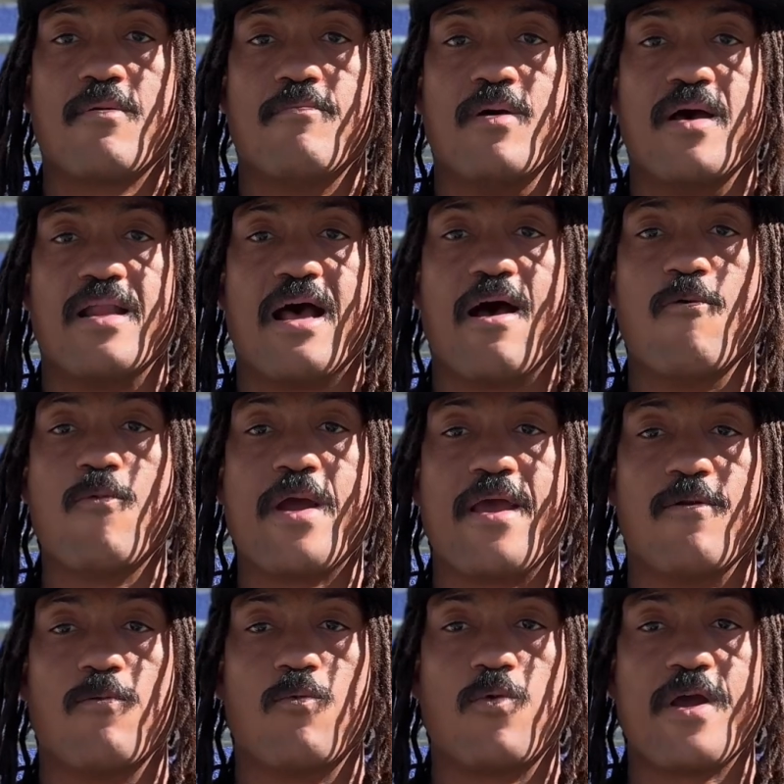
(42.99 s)
but I
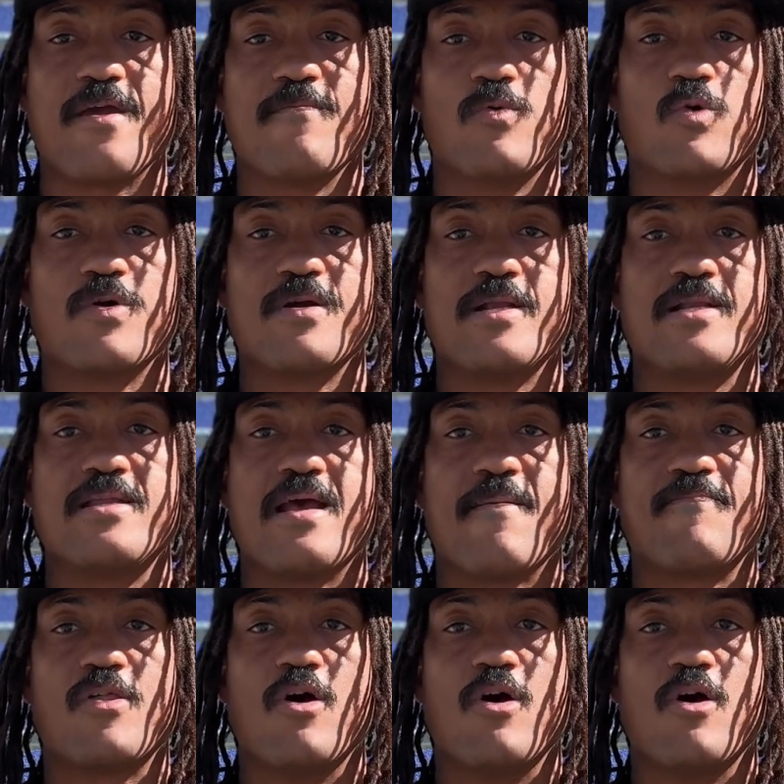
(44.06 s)
went way more in depth